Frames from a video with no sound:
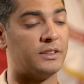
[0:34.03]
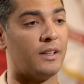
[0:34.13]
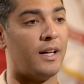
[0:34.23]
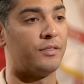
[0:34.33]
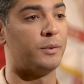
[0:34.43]
you
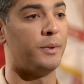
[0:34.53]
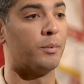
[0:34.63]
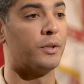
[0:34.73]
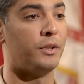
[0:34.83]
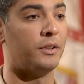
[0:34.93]
still have to be
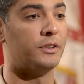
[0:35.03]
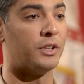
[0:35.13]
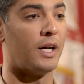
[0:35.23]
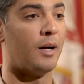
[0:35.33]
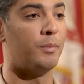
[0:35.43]
able to do your
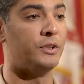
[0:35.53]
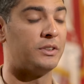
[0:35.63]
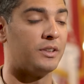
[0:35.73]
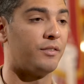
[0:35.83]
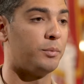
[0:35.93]
job and you
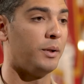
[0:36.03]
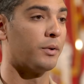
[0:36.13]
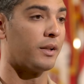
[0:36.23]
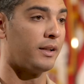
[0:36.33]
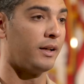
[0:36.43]
still have to be
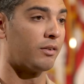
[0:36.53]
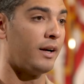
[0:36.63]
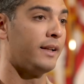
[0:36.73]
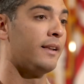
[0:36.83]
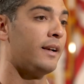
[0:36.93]
able to think
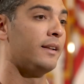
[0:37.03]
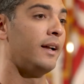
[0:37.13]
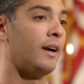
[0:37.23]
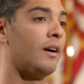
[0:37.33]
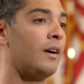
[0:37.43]
right then and
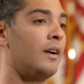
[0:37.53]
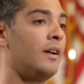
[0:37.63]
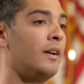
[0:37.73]
there.